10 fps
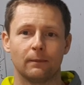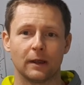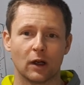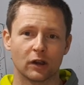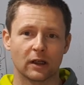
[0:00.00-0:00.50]

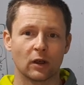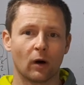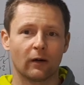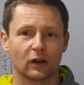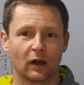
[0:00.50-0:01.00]
because I know
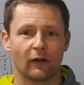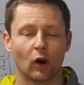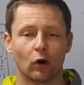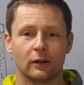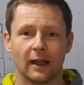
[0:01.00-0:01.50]
I've got a
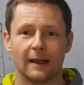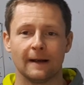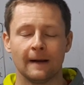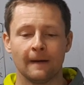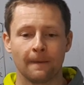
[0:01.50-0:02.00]
long
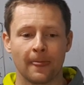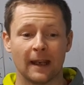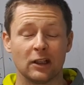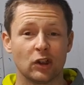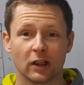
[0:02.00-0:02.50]
day.
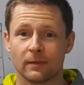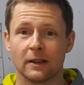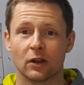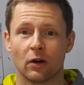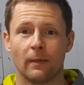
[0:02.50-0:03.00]
And it just
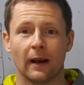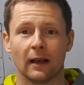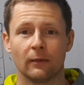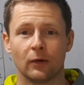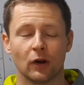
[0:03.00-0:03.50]
means going to bed a
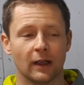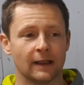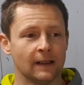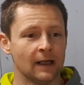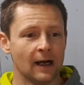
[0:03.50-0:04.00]
little bit
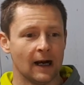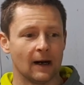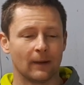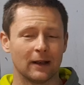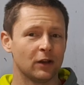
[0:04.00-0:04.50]
earlier.
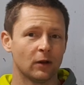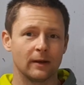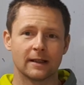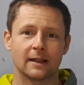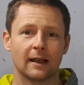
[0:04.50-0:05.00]
And I hear what
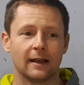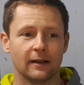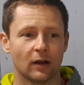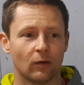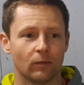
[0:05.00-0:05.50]
you're
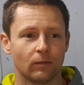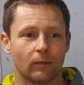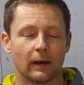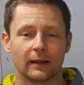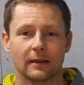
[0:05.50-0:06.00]
saying,
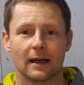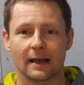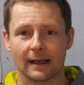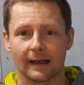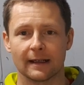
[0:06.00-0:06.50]
but
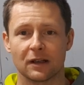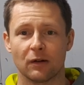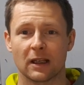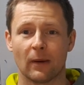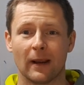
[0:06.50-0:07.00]
at night is the
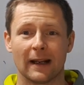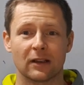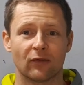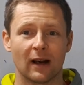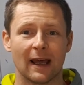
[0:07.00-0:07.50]
only time I get
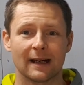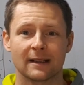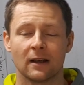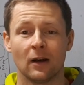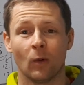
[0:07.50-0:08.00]
to
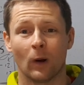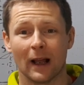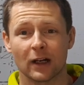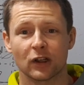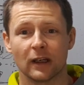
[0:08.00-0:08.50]
relax. Well,
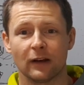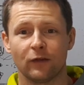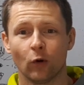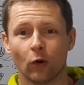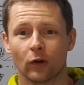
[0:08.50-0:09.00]
actually, if
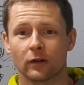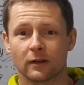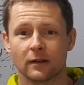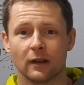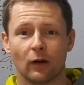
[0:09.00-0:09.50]
you're not,
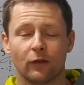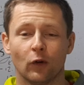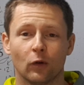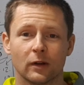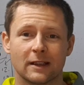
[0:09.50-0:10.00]
if
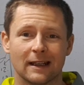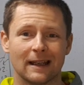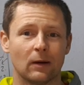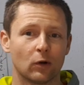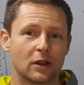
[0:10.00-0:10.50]
you're sitting
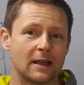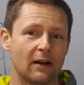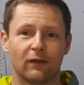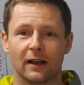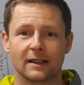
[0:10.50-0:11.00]
here watching
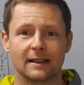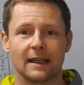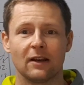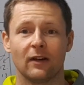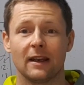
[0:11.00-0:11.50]
Netflix and
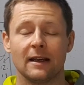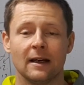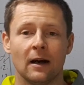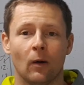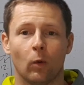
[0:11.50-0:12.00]
TV,
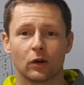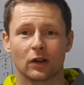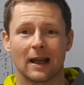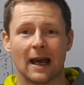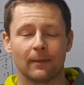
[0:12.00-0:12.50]
what's
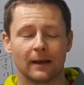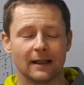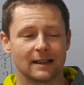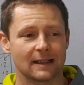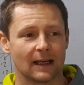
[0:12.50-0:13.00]
going to happen
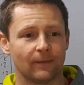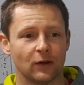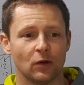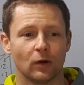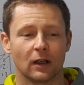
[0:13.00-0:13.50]
is
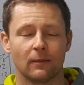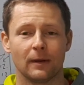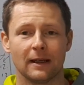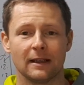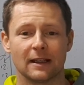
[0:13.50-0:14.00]
that you're going to
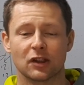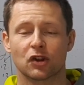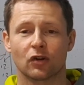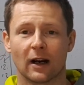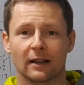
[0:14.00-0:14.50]
be
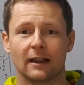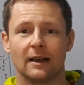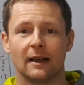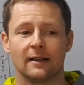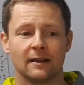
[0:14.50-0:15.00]

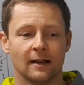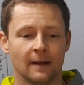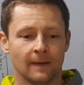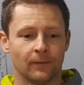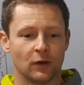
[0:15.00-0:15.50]
distracted, and
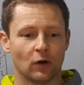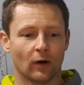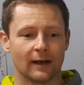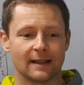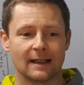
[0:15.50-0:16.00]
you got
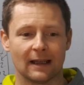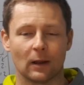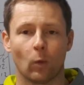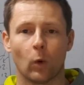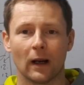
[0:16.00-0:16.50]
to understand
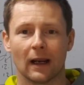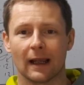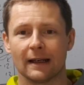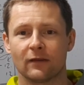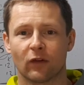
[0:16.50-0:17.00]
that white
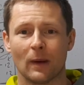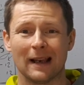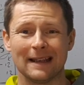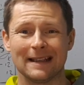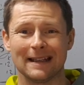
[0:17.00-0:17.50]
light from
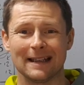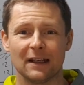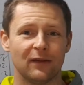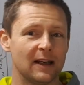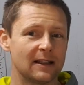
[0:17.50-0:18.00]
LED
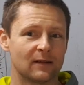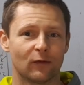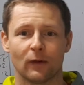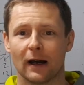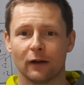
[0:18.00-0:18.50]
TVs and
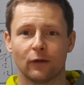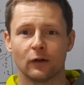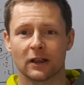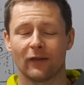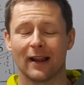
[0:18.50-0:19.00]

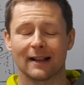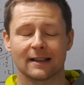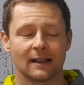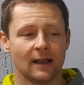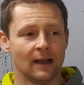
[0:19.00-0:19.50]
iPhones and everything
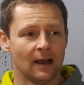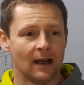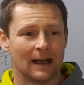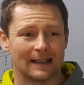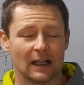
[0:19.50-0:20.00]
else
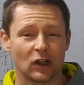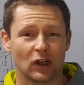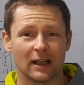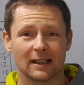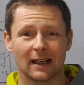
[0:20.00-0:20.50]

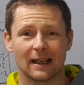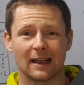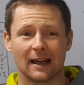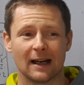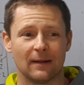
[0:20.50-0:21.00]
essentially is
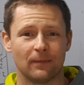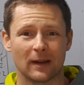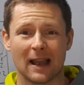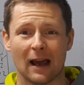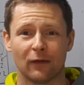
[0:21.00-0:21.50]
like
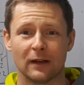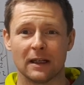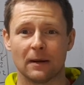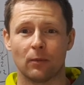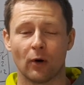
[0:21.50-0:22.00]
caffeine
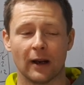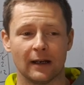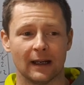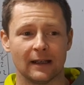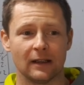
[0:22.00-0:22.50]
to your
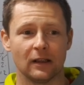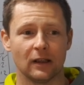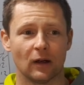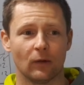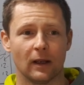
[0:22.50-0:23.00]
brain, and
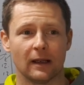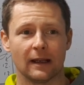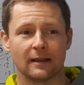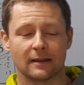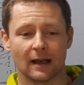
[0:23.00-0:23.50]

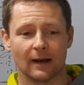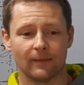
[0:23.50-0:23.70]
it